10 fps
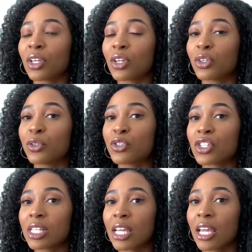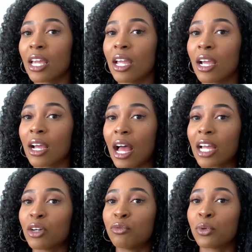Usually
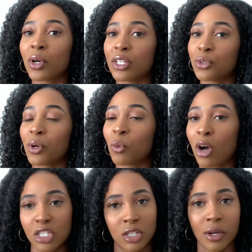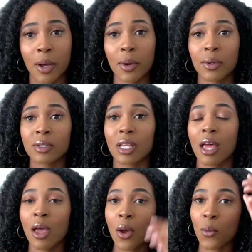I avoid doing wash and goes.
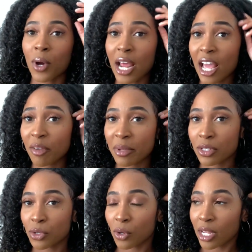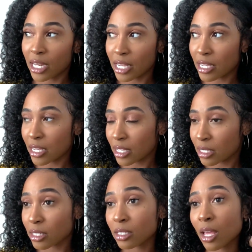What I have been doing
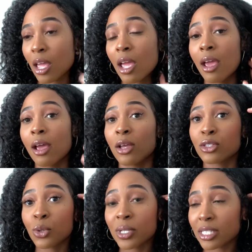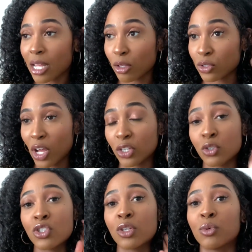is twist out. So I
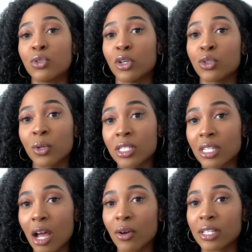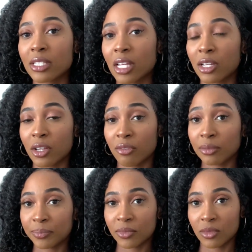usually would do a twist out instead of
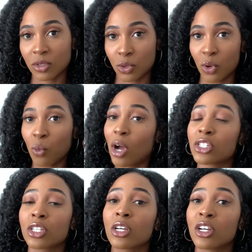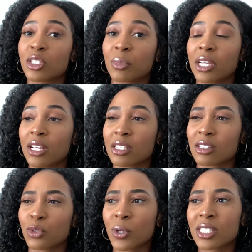doing wash and goes, because
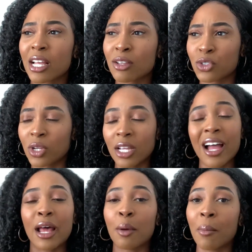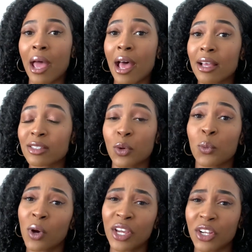twist outs you can kind of mask
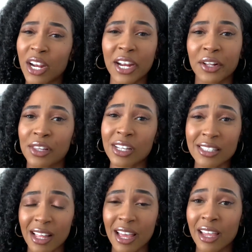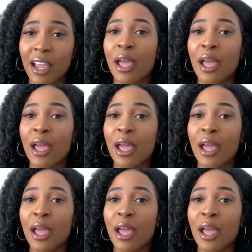what your hair looks like.